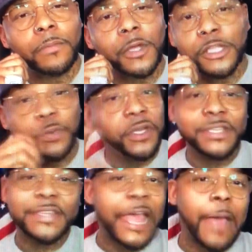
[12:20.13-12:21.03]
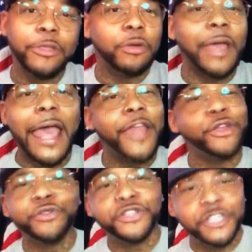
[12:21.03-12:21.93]
Because when it's time, you don't have
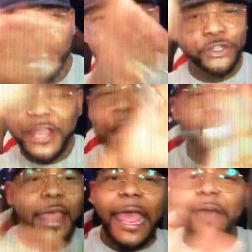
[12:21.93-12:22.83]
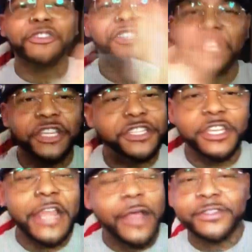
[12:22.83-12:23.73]
no cheat. You're not going to have a cheat
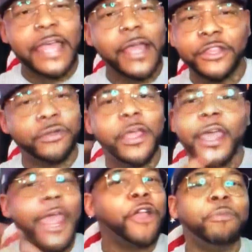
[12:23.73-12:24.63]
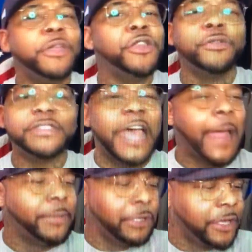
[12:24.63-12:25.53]
sheet outside of you. Ain't going to be no
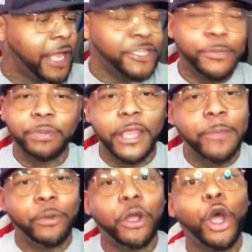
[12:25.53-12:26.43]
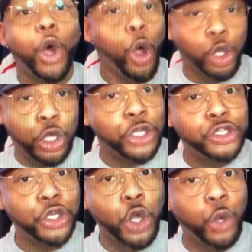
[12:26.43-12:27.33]
time to look at your playbook or look
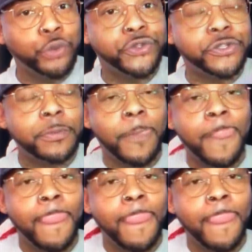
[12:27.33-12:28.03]
at your notes.